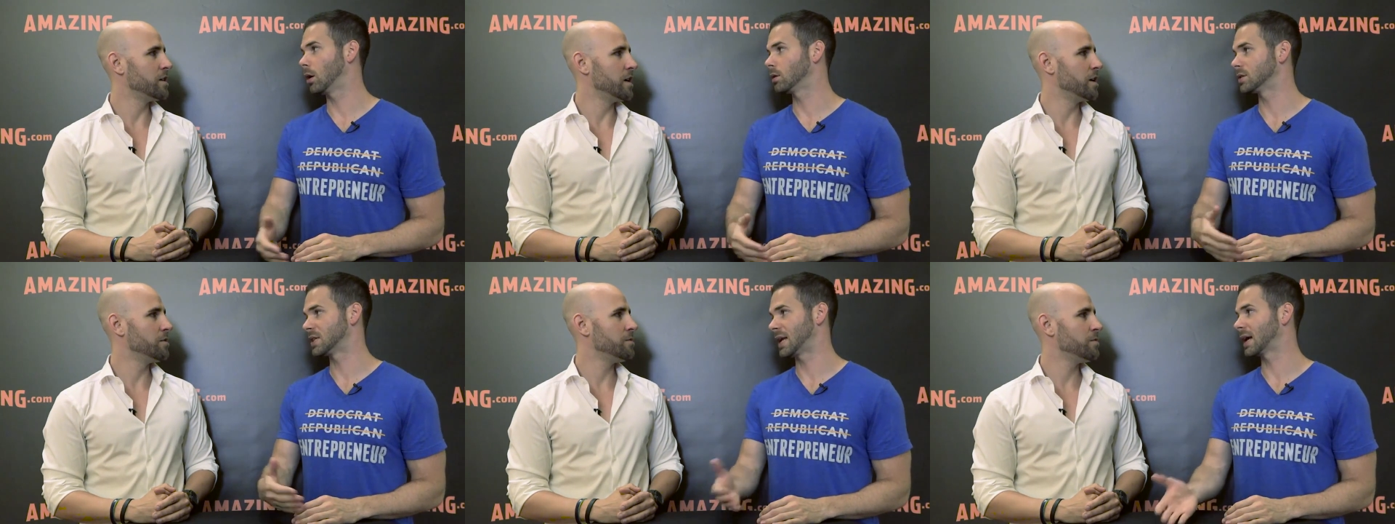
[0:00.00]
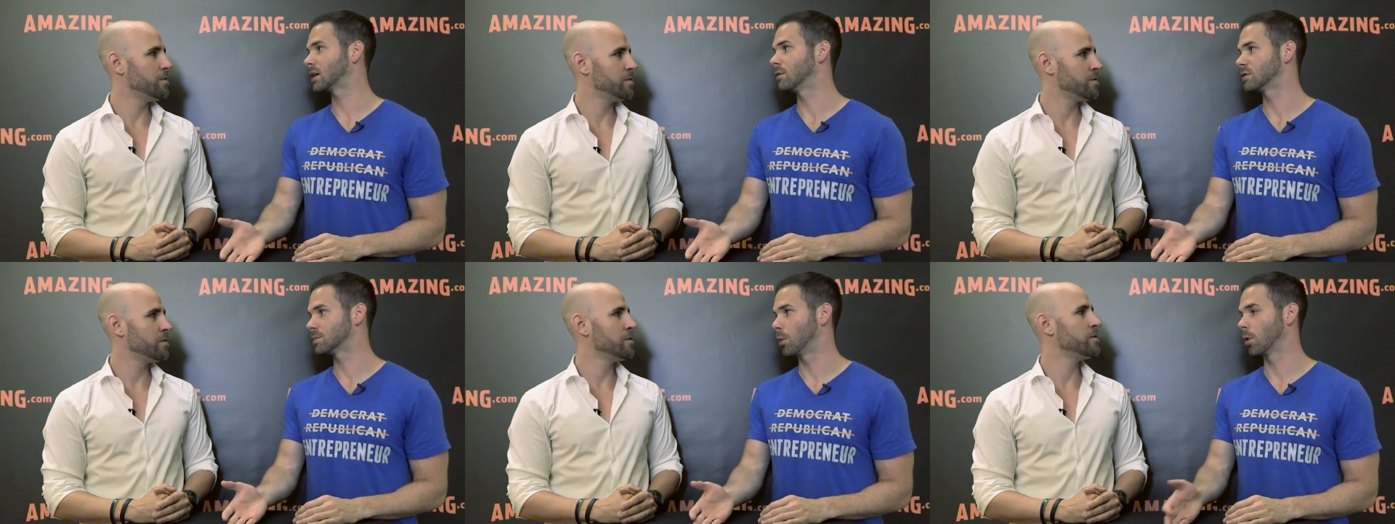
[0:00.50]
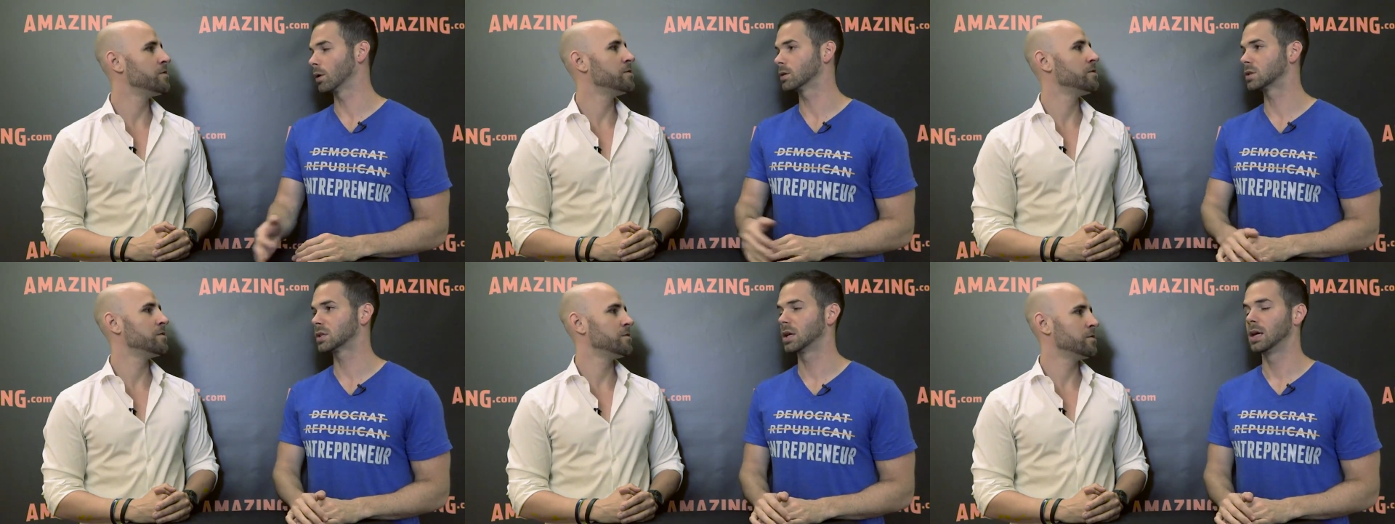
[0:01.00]
Speaker 1: called yeah. Zen Active
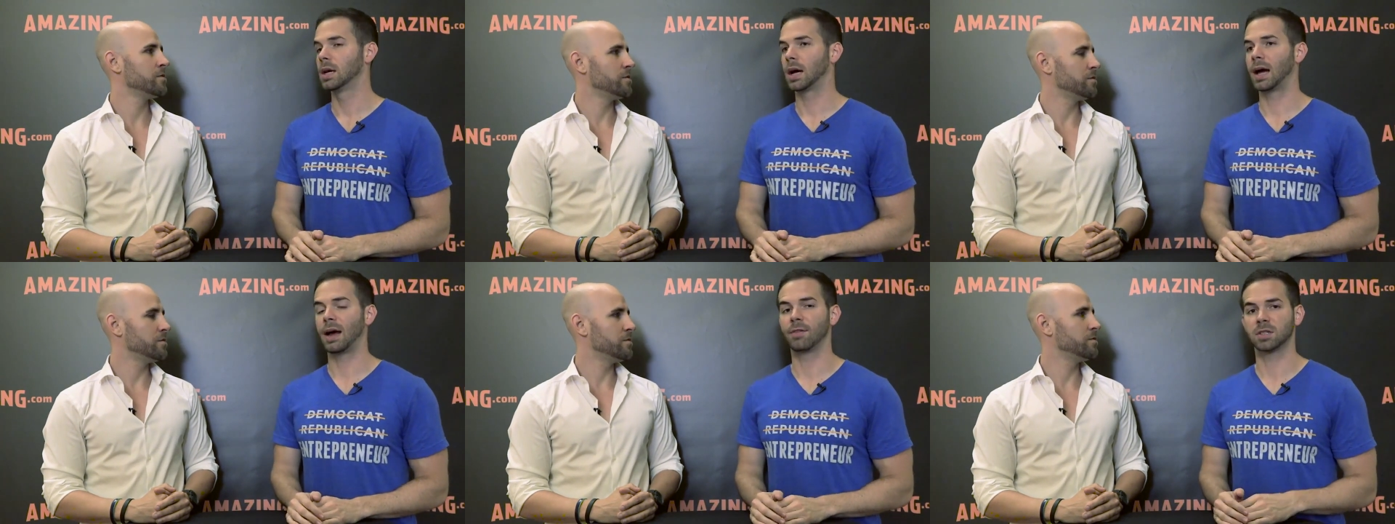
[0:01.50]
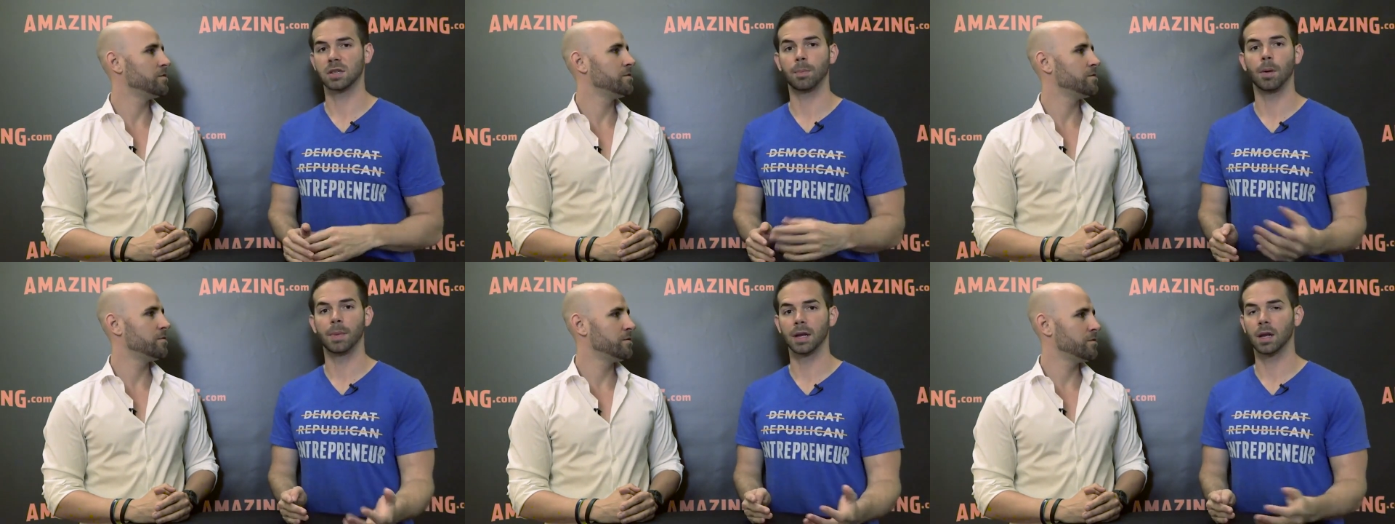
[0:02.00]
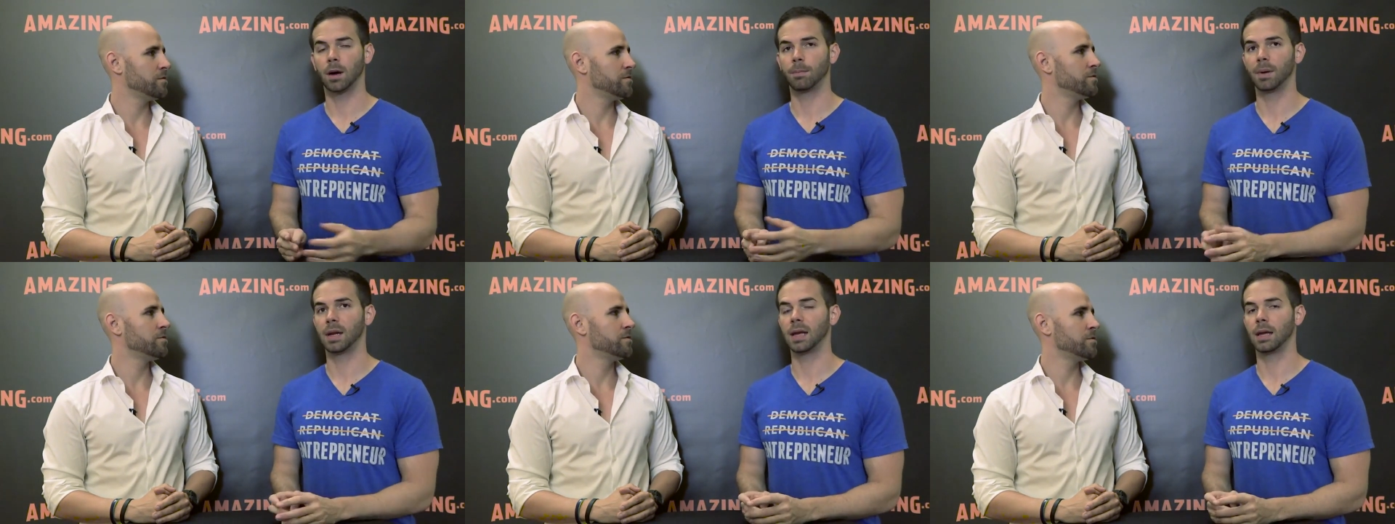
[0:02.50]
Sports. I have a supplement
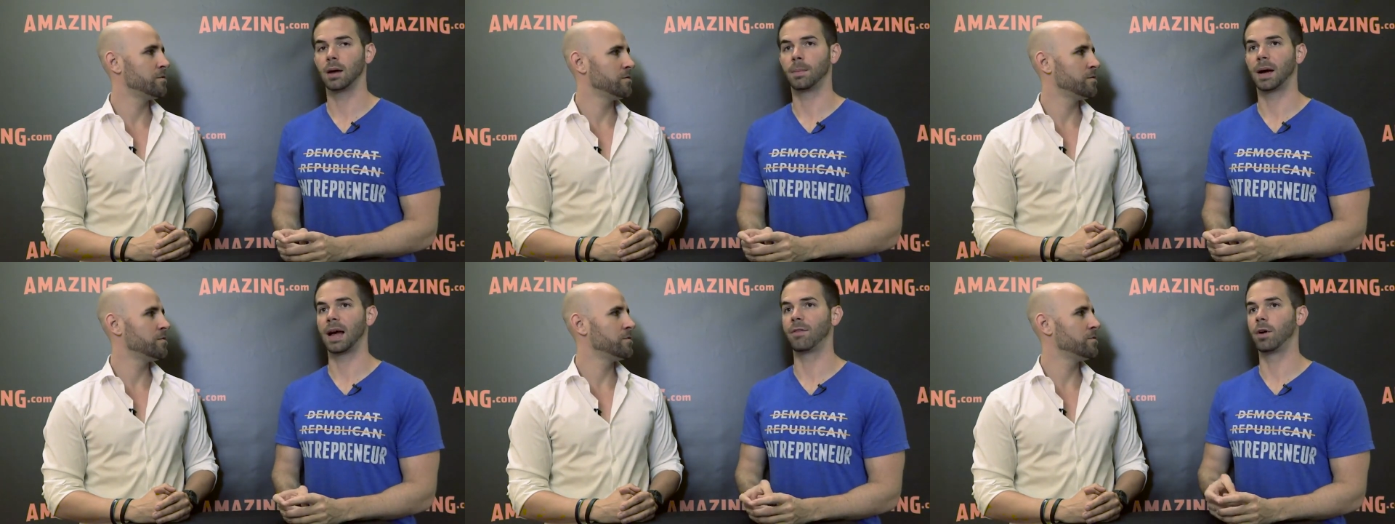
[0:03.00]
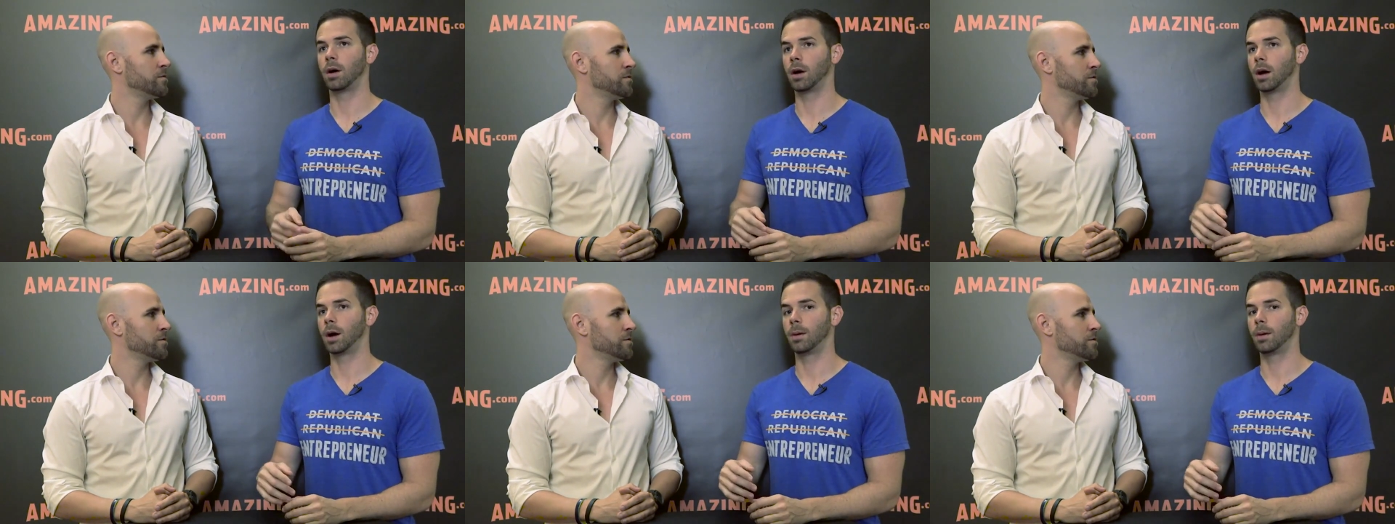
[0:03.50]
company. Um, I have a,